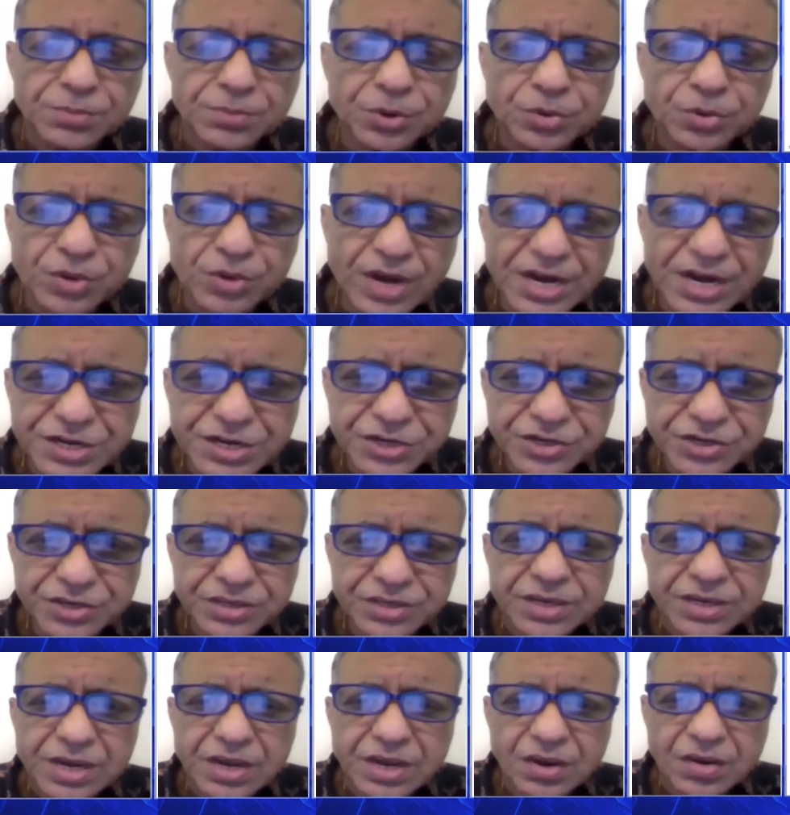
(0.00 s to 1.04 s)

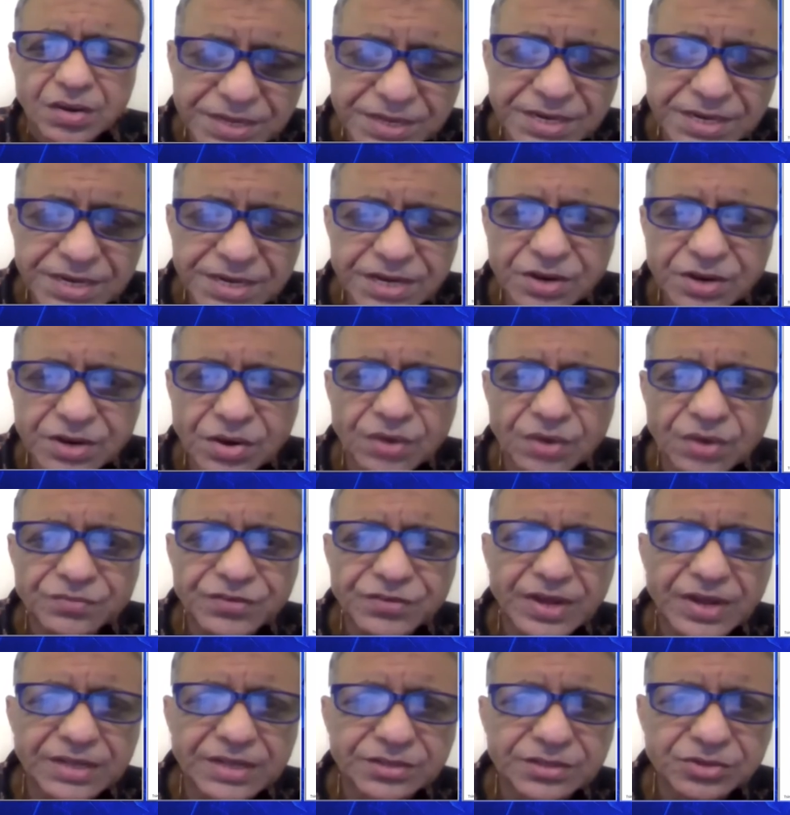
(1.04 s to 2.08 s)
progression or
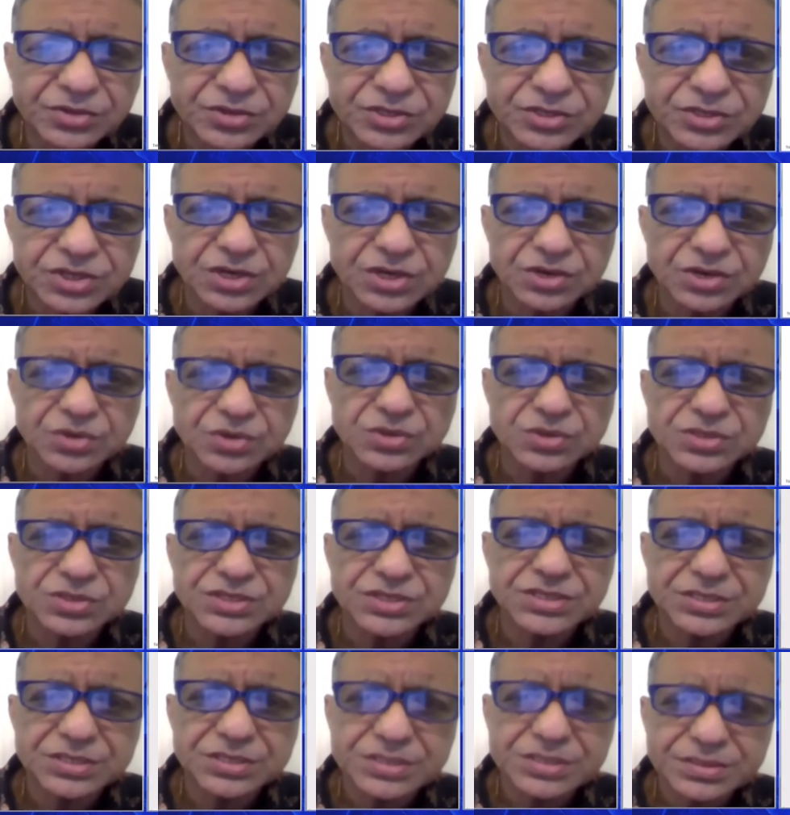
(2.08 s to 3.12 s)
beginning of
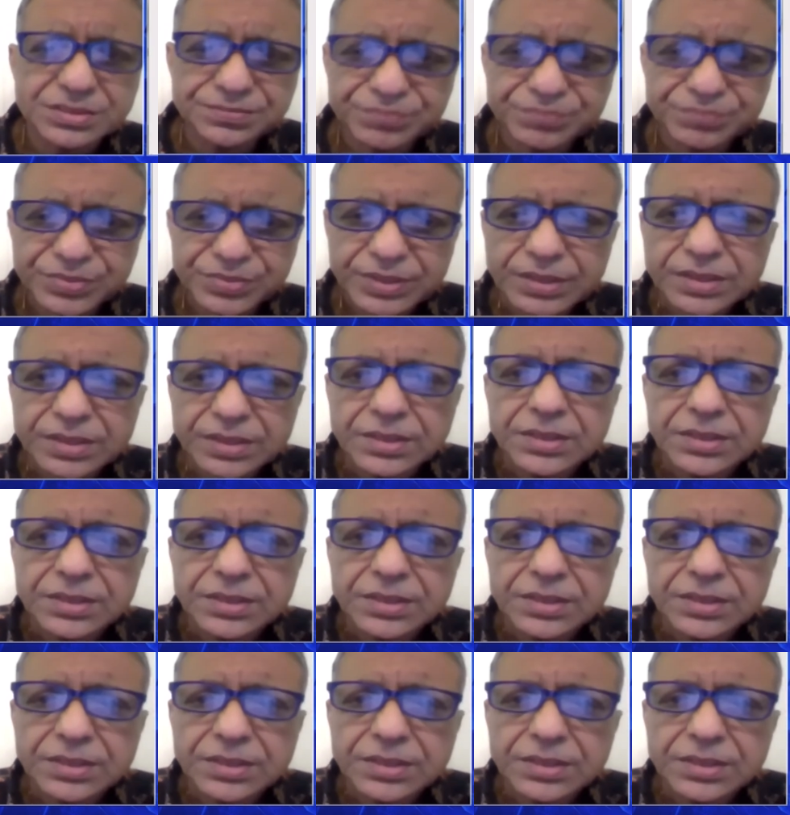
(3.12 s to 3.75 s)
atherosclerosis.